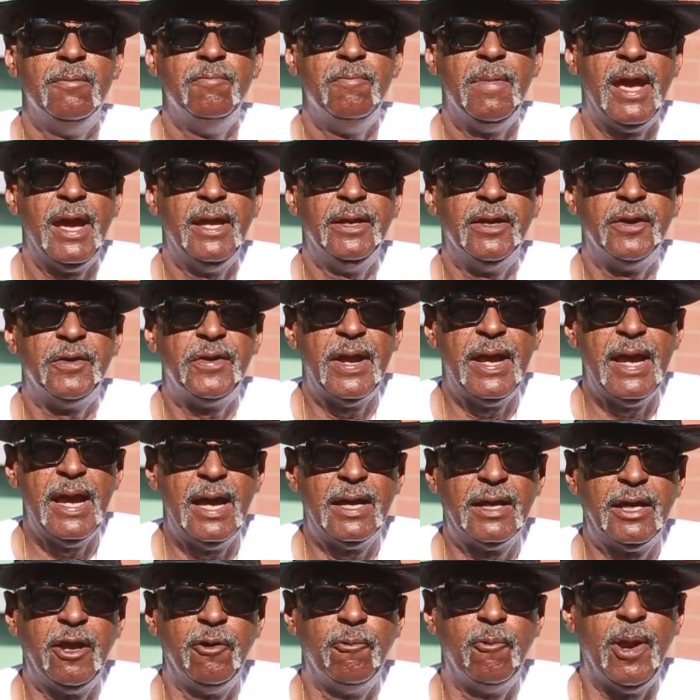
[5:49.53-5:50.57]
man, the day
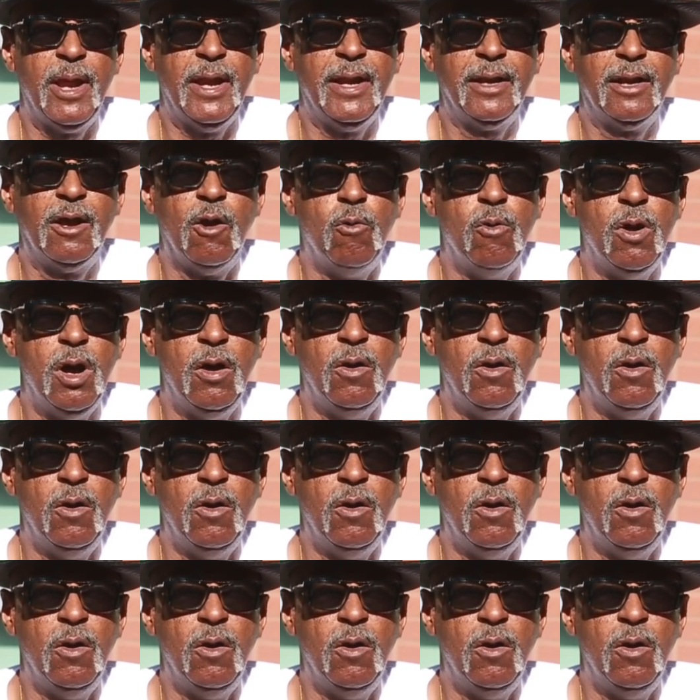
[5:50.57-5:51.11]
I get ready to go